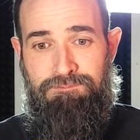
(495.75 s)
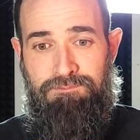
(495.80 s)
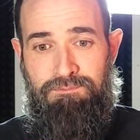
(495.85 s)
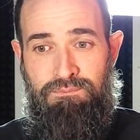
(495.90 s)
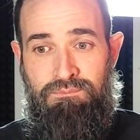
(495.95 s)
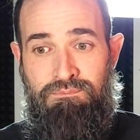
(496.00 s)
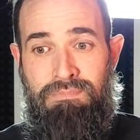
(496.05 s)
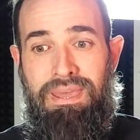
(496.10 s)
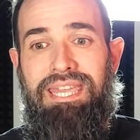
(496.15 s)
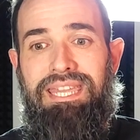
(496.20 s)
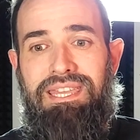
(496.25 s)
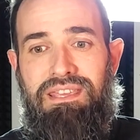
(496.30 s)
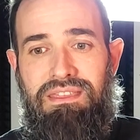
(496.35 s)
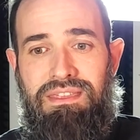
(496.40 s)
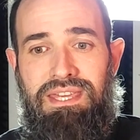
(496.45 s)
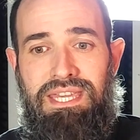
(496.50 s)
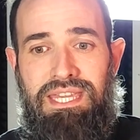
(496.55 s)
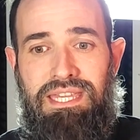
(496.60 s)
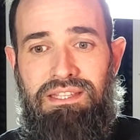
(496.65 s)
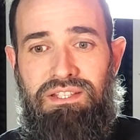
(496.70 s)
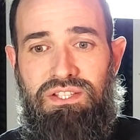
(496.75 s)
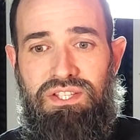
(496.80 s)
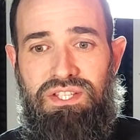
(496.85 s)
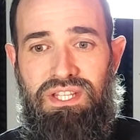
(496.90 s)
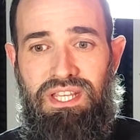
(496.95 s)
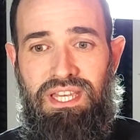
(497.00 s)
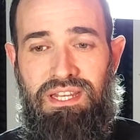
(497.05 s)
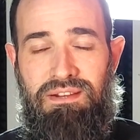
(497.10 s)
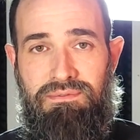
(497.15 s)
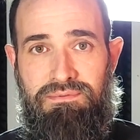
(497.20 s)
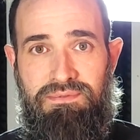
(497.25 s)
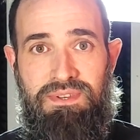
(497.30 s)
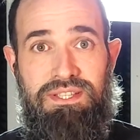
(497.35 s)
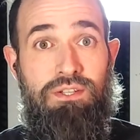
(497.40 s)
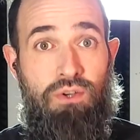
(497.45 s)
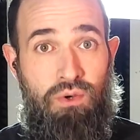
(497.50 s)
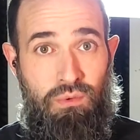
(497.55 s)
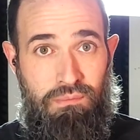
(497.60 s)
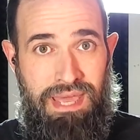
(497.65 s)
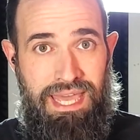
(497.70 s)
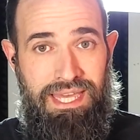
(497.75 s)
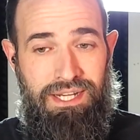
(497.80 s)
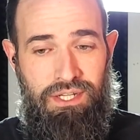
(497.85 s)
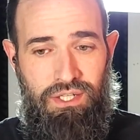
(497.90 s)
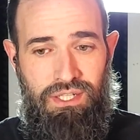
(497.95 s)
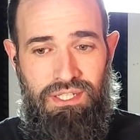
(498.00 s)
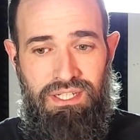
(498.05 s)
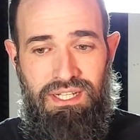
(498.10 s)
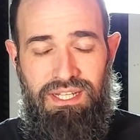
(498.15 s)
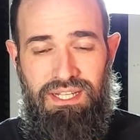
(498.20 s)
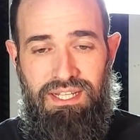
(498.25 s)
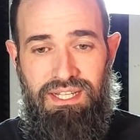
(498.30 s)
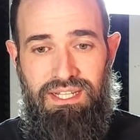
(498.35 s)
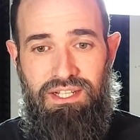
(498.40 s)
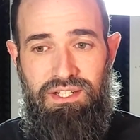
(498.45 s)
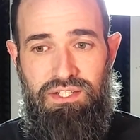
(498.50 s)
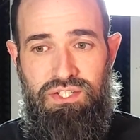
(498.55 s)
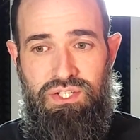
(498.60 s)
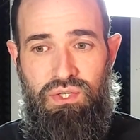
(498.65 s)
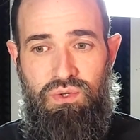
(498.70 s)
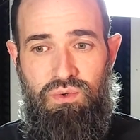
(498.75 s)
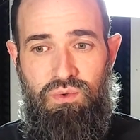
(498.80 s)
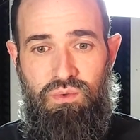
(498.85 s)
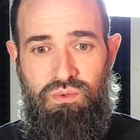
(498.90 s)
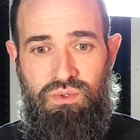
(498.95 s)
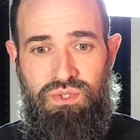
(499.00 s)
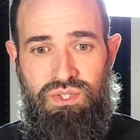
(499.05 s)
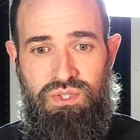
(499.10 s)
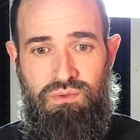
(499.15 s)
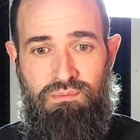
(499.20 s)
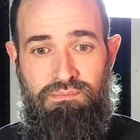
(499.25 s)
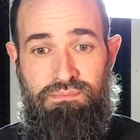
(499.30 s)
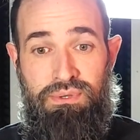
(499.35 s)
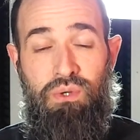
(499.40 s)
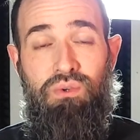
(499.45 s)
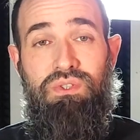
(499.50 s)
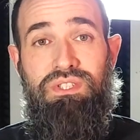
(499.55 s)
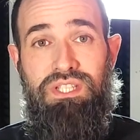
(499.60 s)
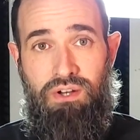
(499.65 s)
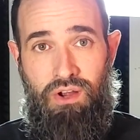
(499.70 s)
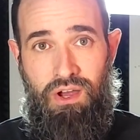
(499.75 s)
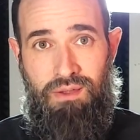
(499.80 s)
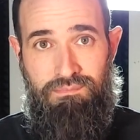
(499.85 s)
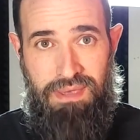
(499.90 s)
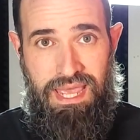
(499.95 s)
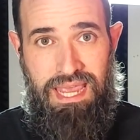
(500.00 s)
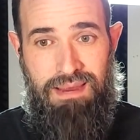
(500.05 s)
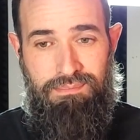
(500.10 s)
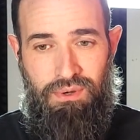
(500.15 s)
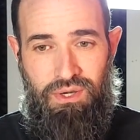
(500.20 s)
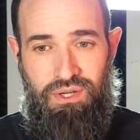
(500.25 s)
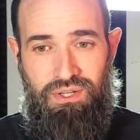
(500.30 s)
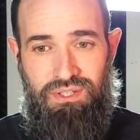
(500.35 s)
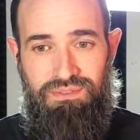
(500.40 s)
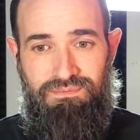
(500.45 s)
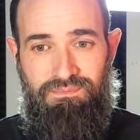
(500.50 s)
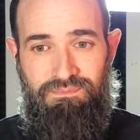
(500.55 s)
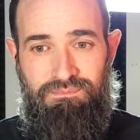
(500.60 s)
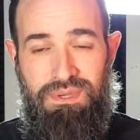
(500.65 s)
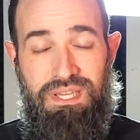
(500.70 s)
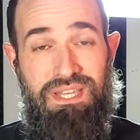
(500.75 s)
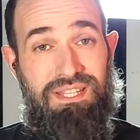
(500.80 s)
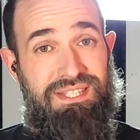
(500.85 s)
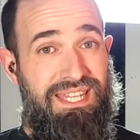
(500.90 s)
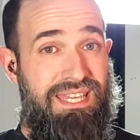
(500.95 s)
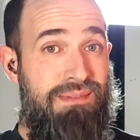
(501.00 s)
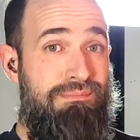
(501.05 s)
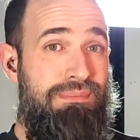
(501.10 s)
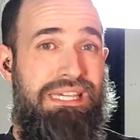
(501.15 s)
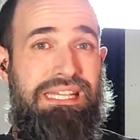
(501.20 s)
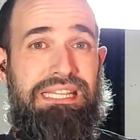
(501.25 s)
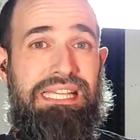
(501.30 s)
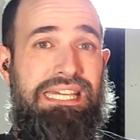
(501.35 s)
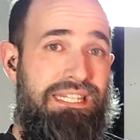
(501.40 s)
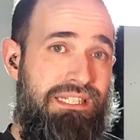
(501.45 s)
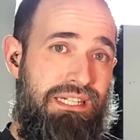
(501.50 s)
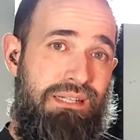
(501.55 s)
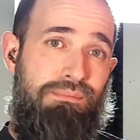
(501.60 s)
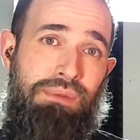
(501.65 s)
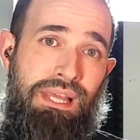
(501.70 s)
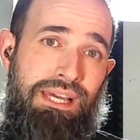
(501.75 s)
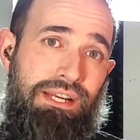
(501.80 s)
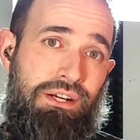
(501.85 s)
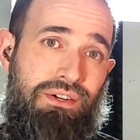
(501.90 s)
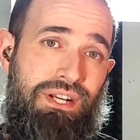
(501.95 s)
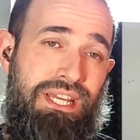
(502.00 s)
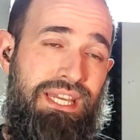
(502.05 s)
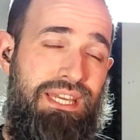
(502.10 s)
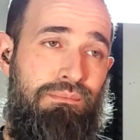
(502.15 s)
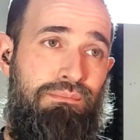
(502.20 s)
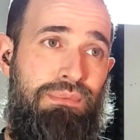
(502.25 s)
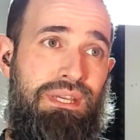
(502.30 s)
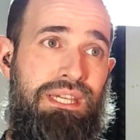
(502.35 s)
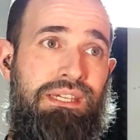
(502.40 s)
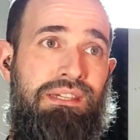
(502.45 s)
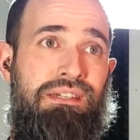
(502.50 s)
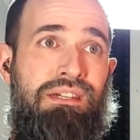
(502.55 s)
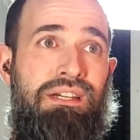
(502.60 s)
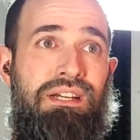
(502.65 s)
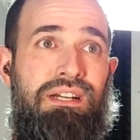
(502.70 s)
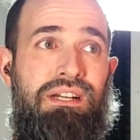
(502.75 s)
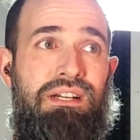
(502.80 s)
make things in a physical manner, to build it on paper, because it can be cleaned up later. It can be